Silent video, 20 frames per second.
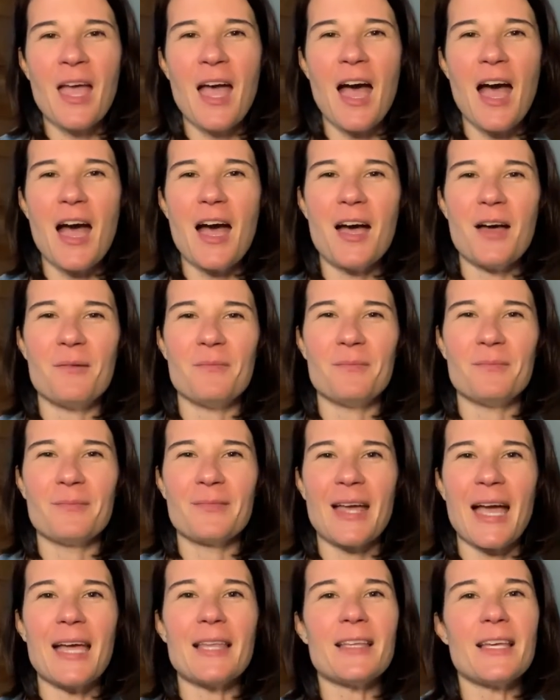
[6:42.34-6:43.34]

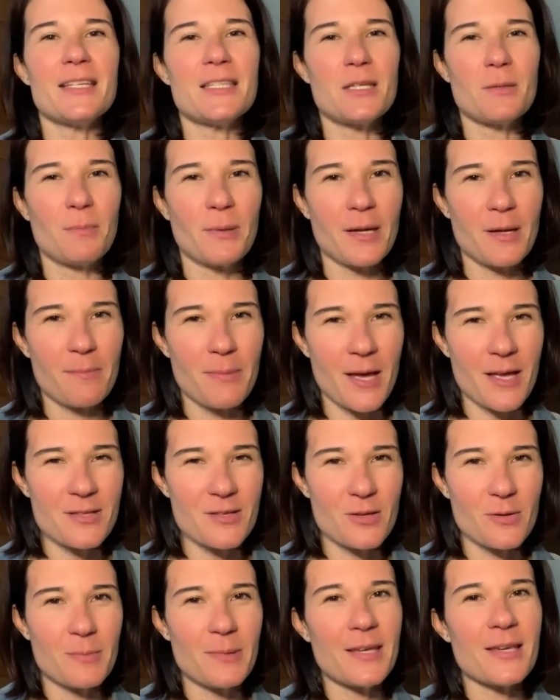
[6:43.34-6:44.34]
I like to bring a
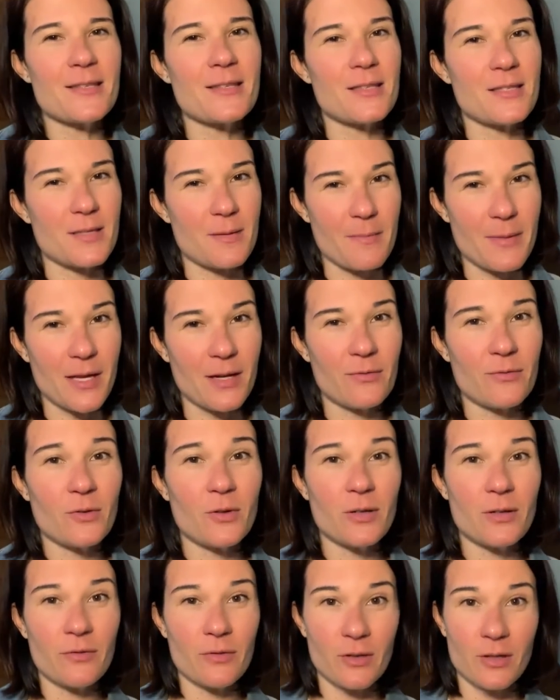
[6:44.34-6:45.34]
puzzle because it's a
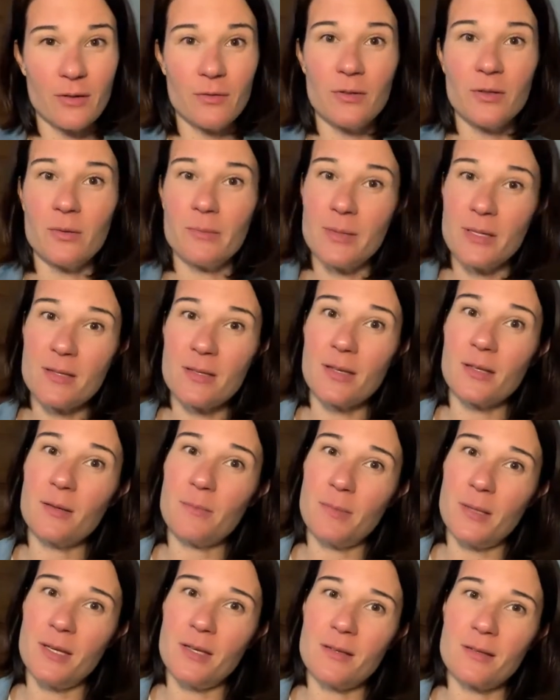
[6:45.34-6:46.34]
metaphor for if you're missing a
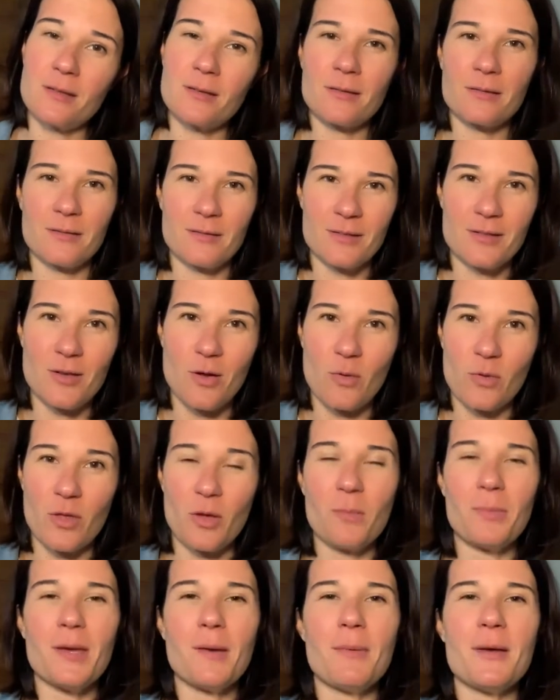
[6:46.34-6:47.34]
piece. So there'll
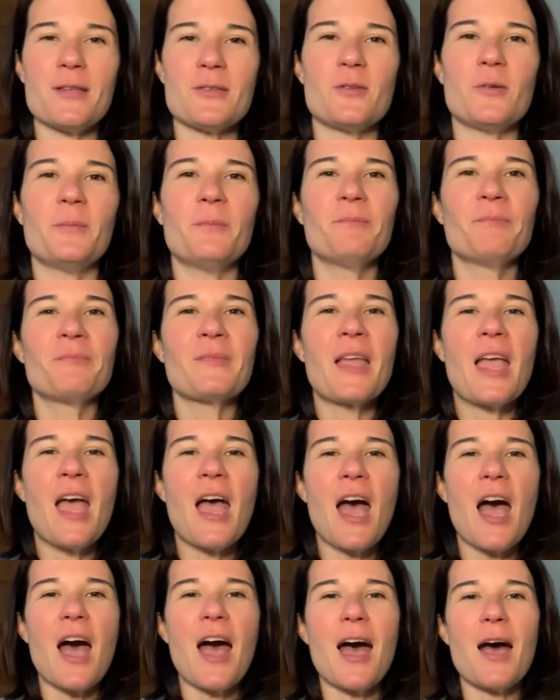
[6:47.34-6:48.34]
be a puzzle.
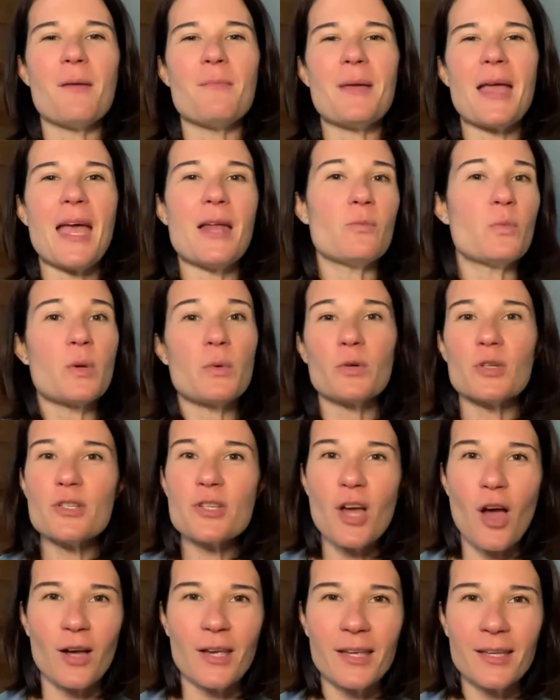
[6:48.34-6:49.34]
And we weren't
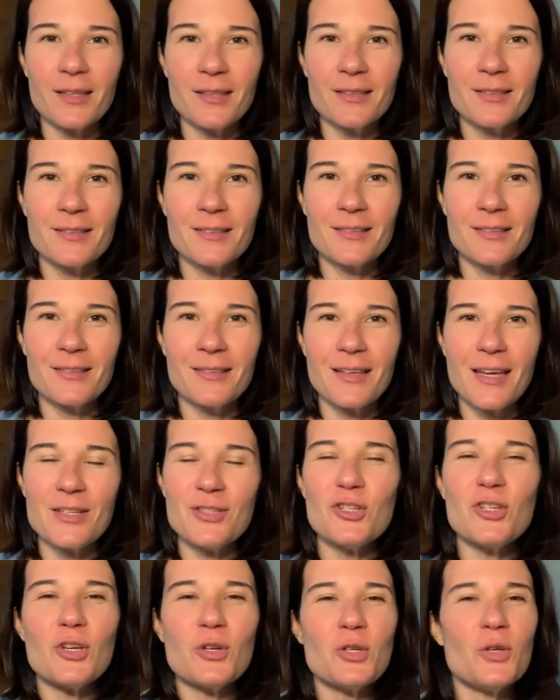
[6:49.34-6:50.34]
talking. And,
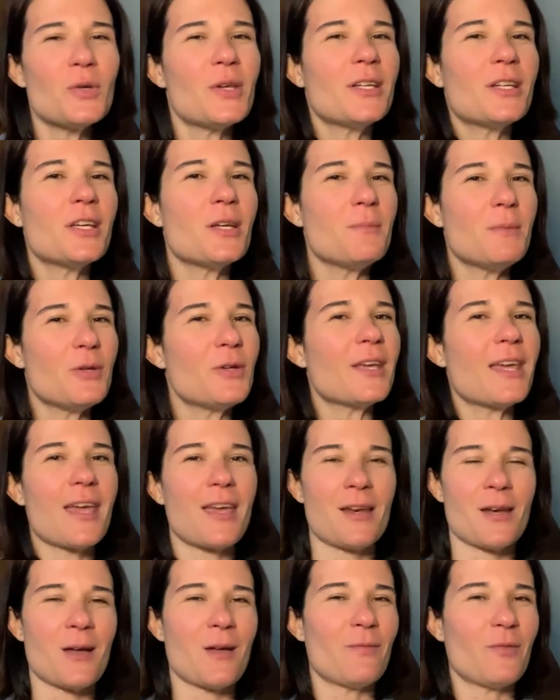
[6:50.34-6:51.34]
you know, you can communicate
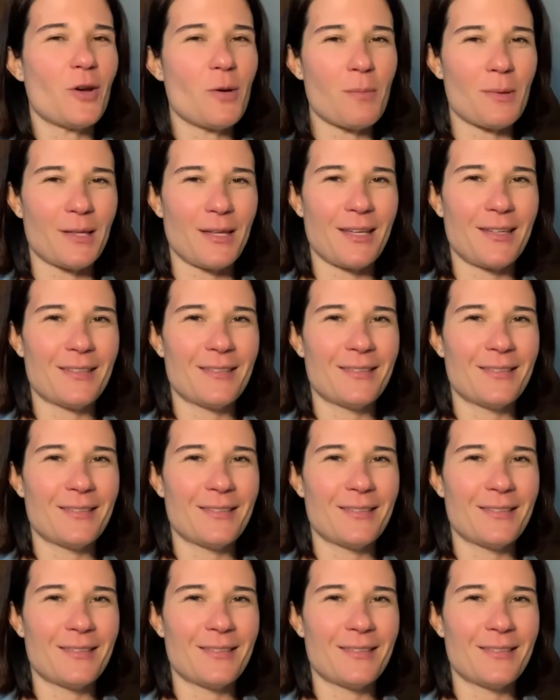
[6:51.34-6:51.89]
non-verbally.